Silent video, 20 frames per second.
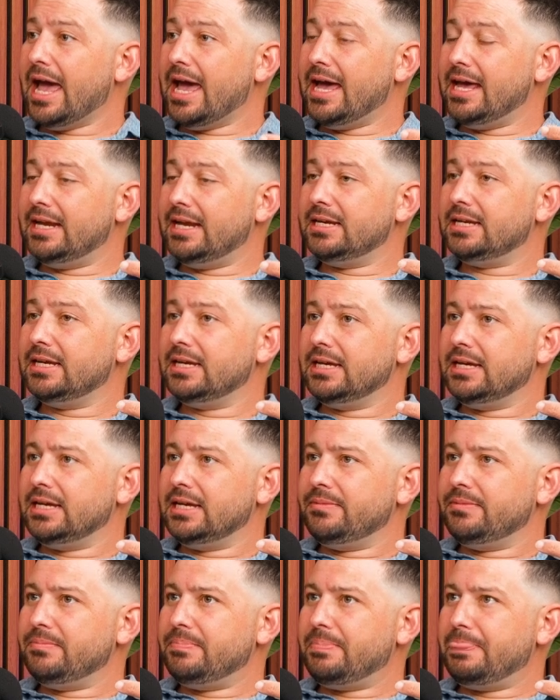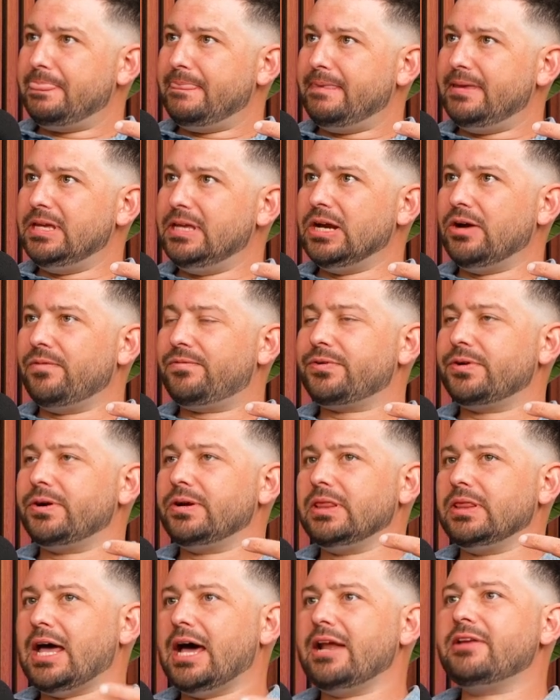And, you know, for
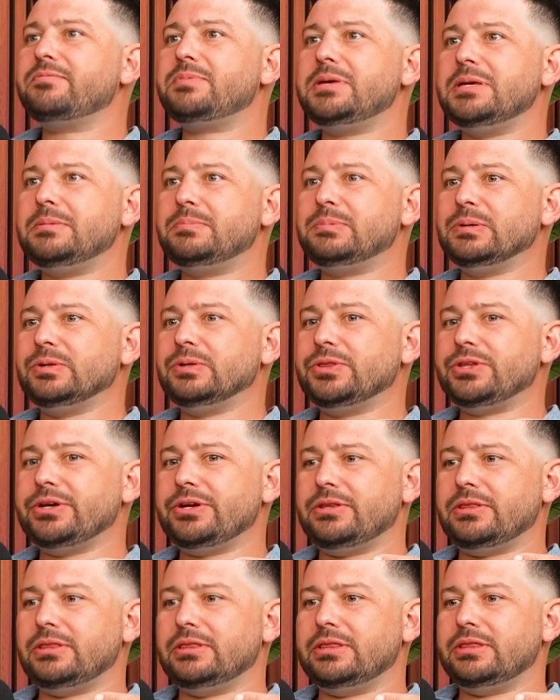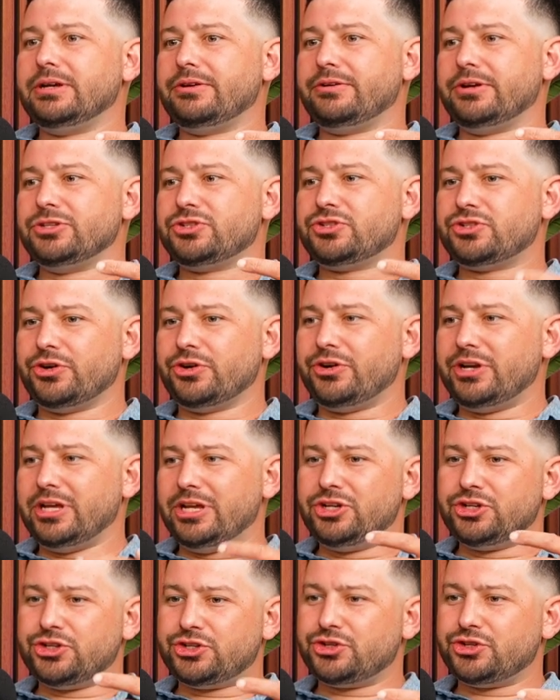a lot of people, they're in certain
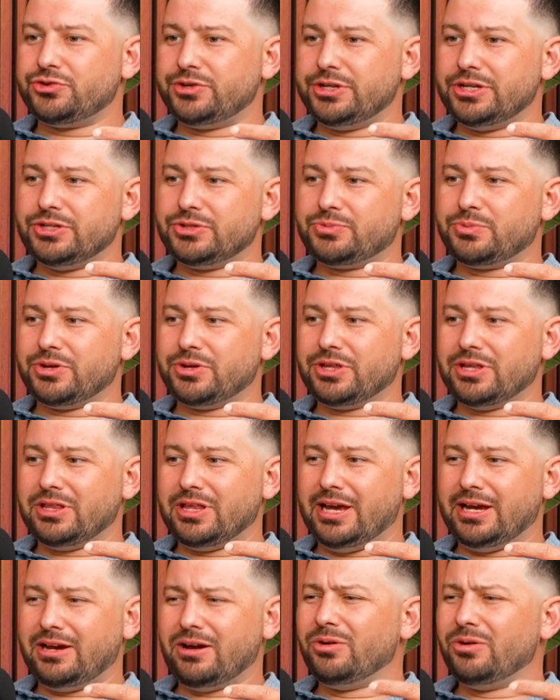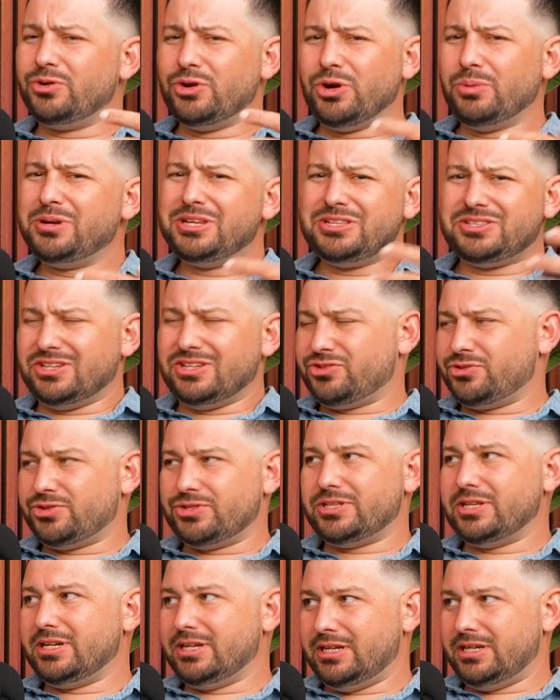industries where they're like, oh, nobody's
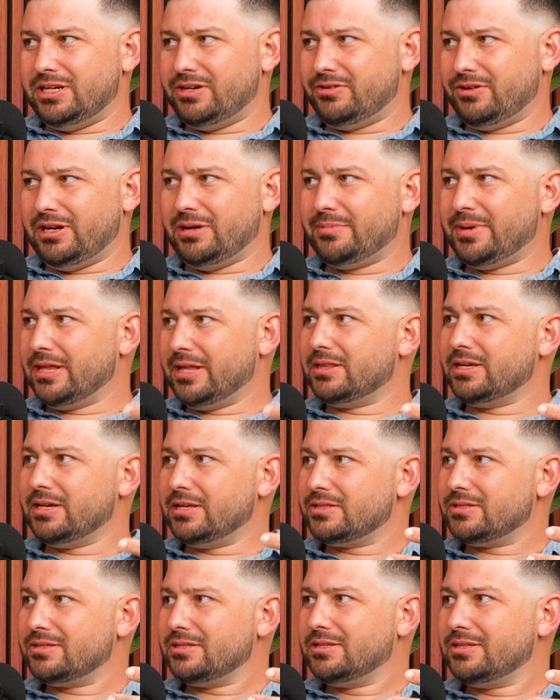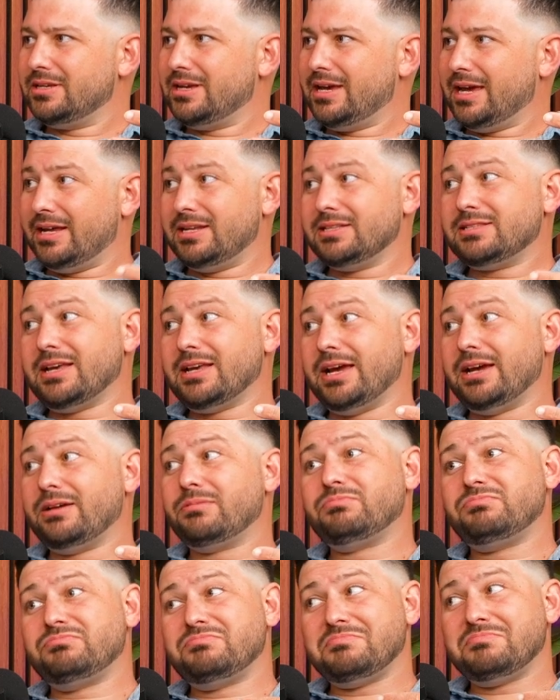interested in hearing about this. And it's like,
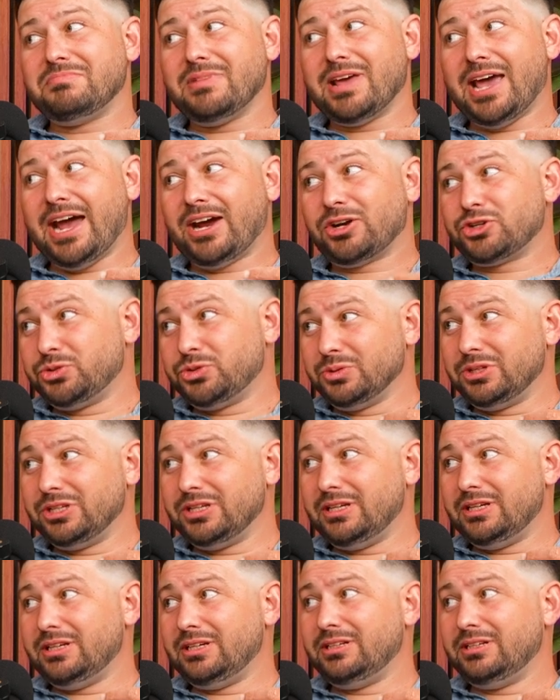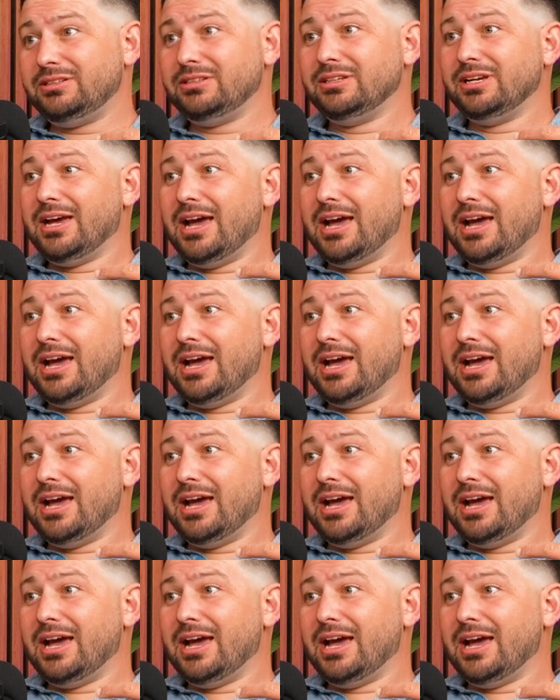actually,